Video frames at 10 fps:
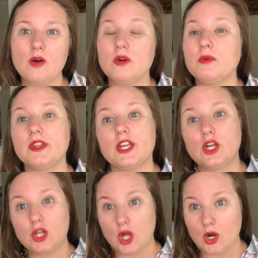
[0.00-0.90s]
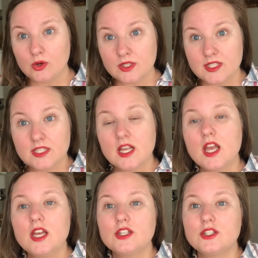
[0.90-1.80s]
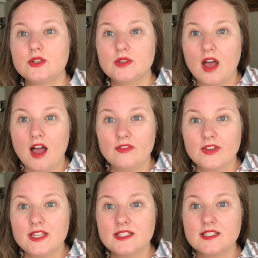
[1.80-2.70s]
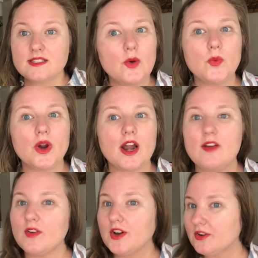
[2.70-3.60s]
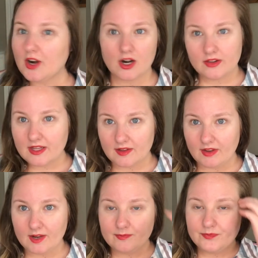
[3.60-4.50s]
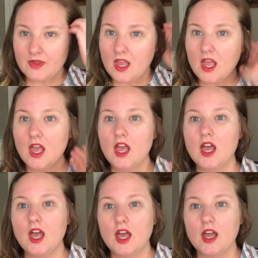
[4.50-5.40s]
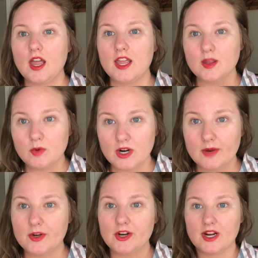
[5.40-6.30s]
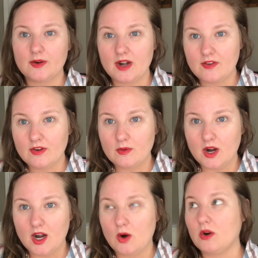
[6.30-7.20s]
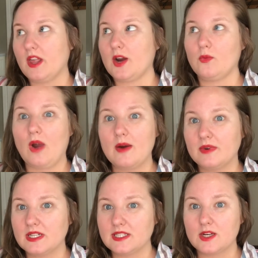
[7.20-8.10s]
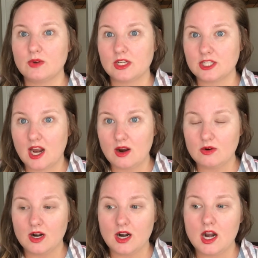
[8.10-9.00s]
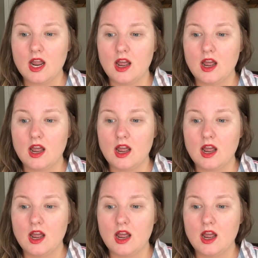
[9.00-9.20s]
were really close to the office, wherever you're currently living. In the morning when you're getting ready for work, or like right when it's like rush hour,